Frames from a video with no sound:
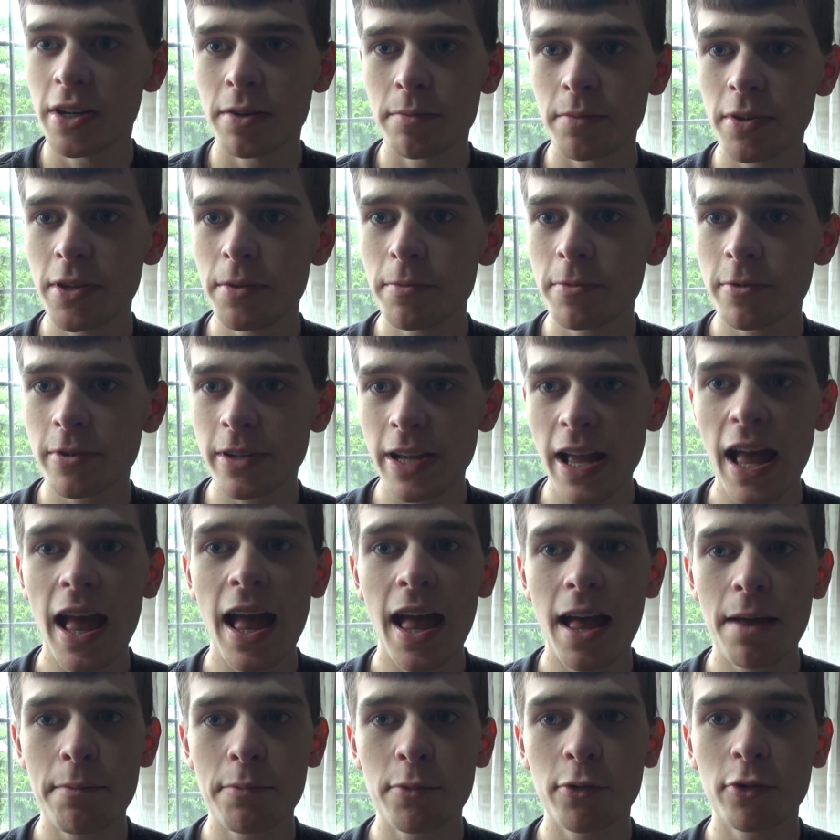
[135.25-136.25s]
People
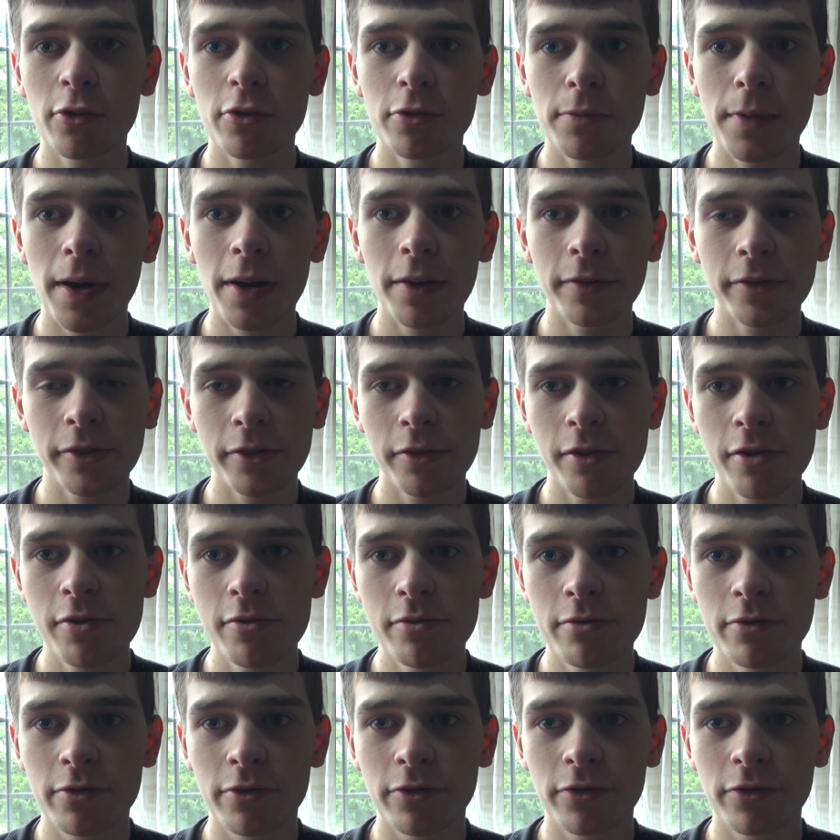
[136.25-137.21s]
care more about their own